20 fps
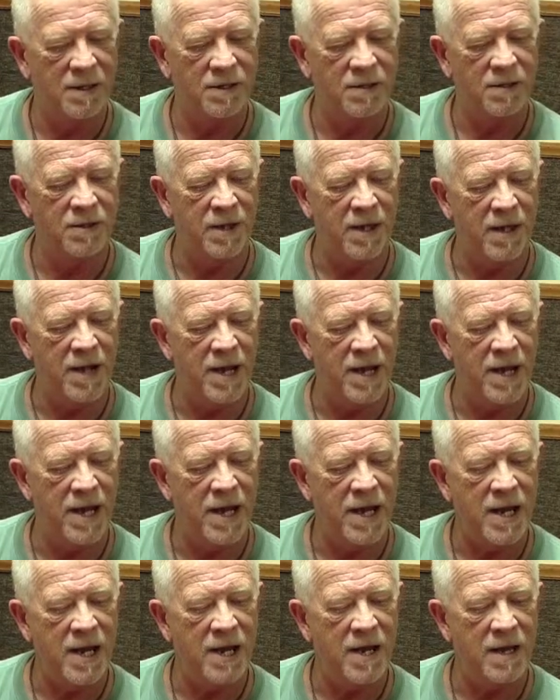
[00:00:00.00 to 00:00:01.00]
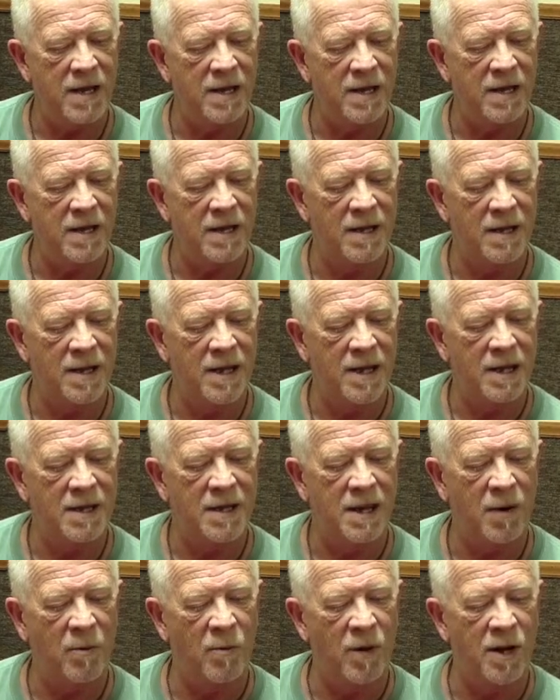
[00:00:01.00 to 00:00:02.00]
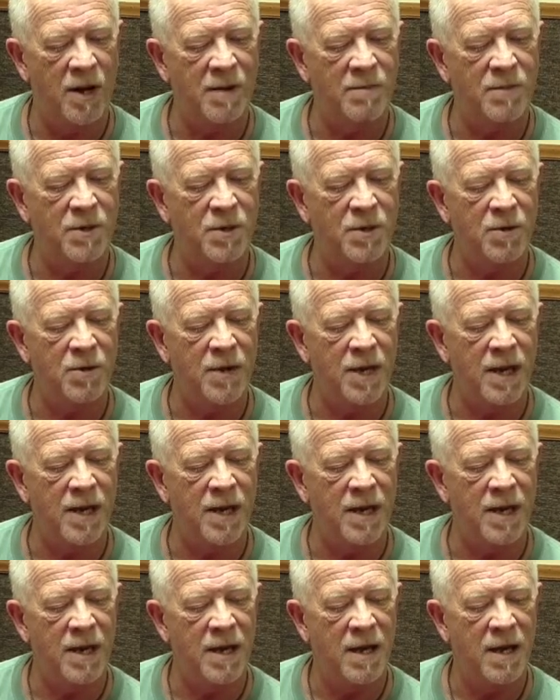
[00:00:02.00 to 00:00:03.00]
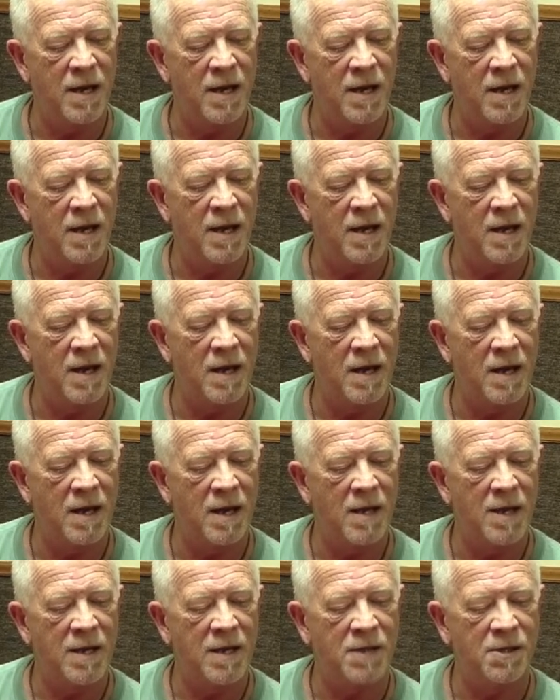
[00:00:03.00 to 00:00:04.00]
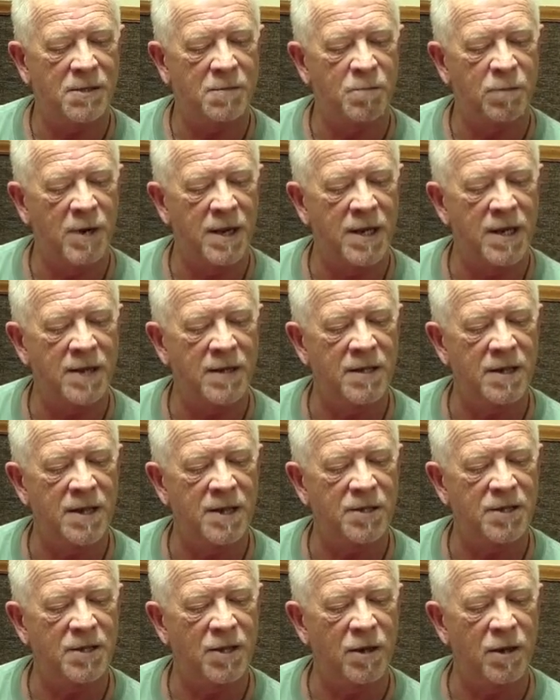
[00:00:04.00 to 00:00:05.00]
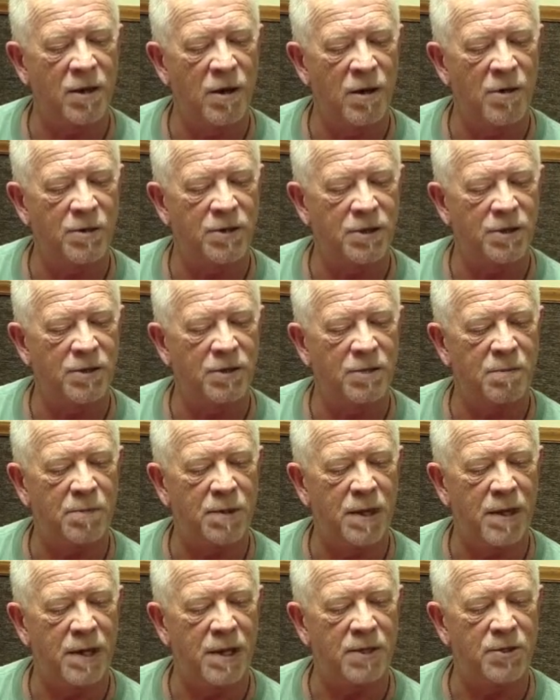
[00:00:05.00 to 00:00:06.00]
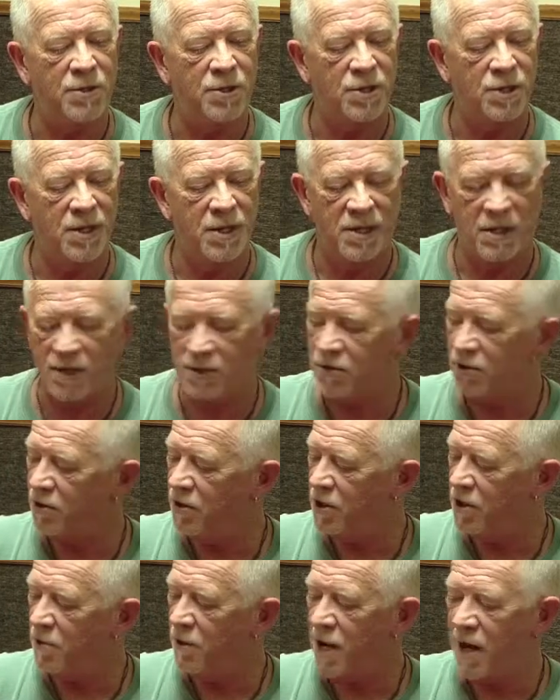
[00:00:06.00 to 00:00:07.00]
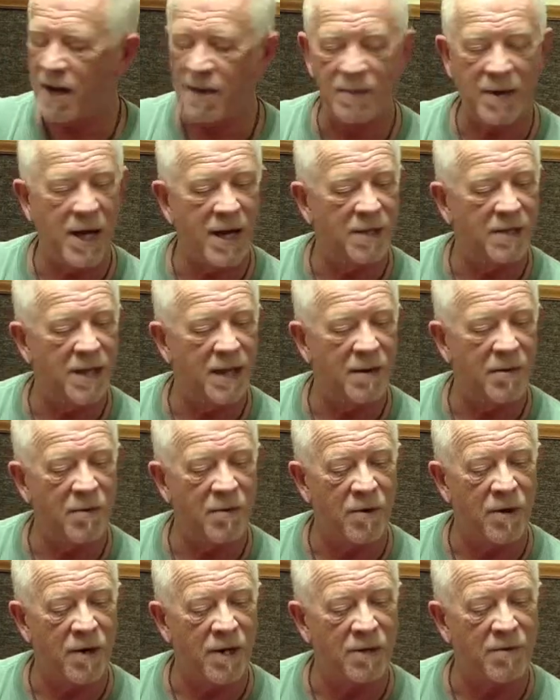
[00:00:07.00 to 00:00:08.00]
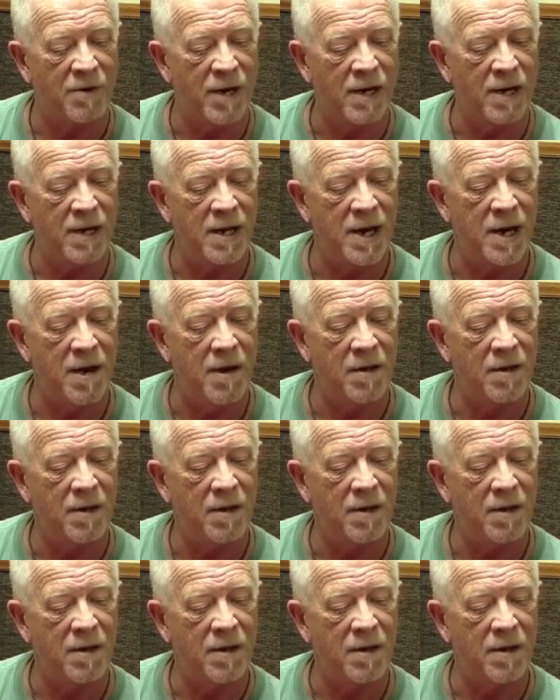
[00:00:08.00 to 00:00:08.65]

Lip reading: Tune our A. Now what I'm doing is bringing these close to pitch, and I'll show you why I'm not that worried right now.